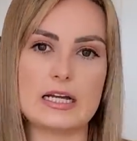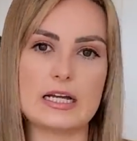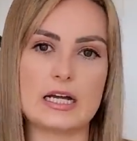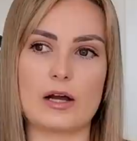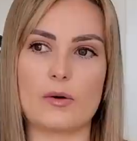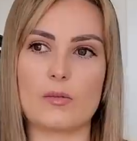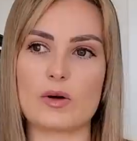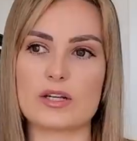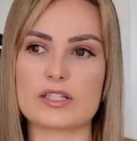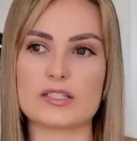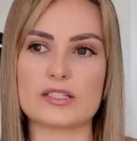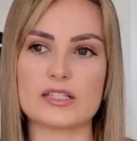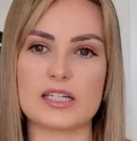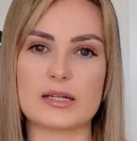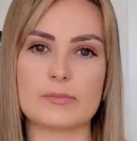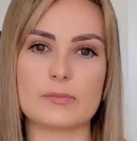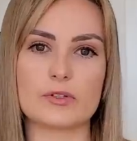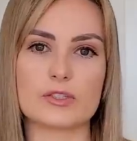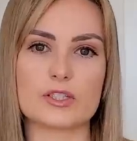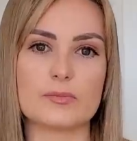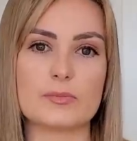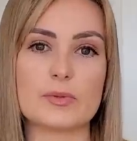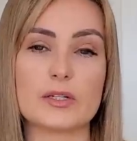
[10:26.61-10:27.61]
I wasn't
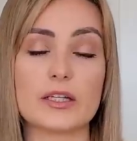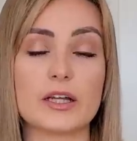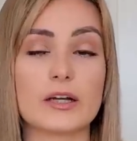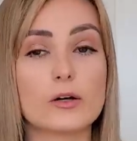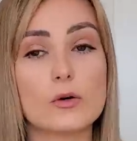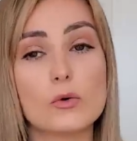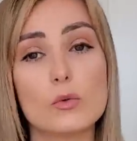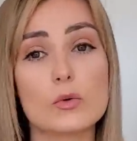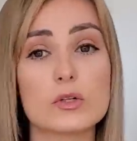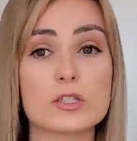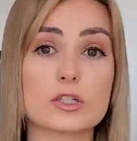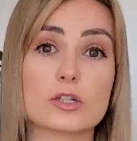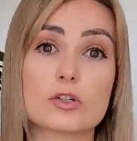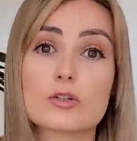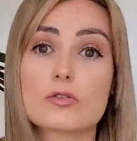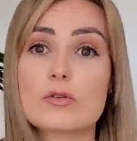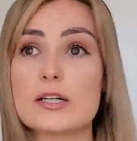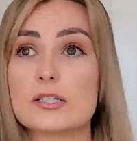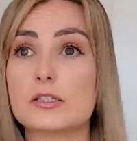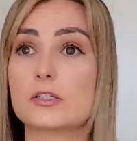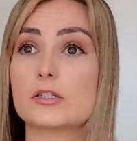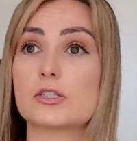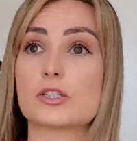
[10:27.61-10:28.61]
able to be like, oh, it's a
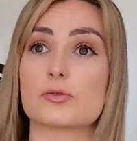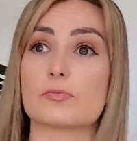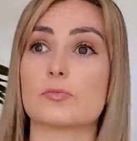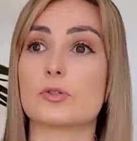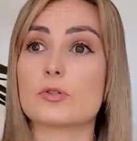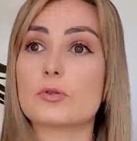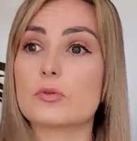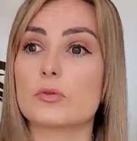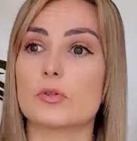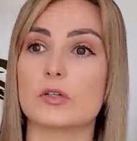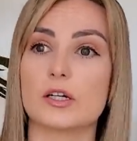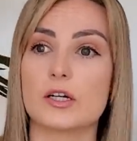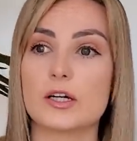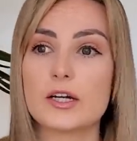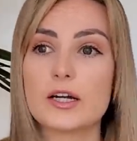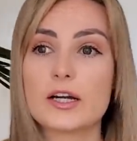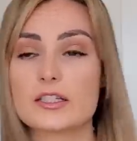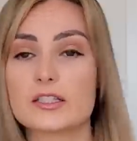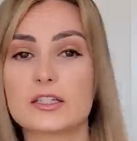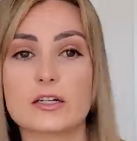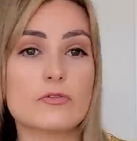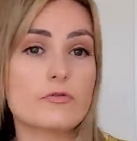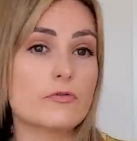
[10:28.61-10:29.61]
crescent moon.
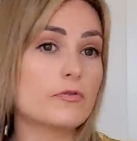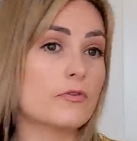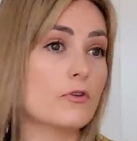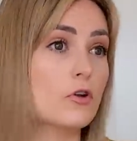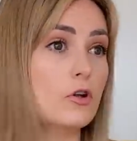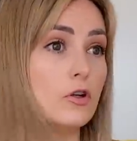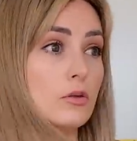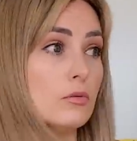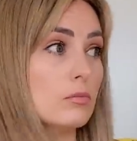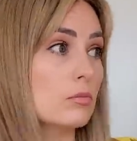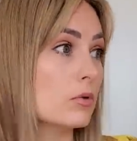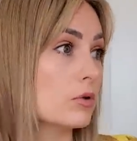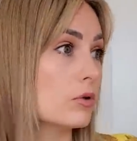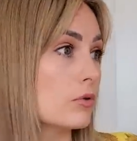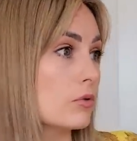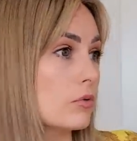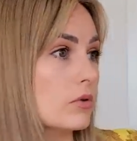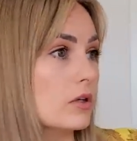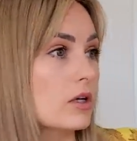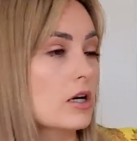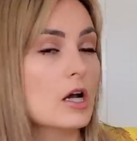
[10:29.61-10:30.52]
It's a full moon.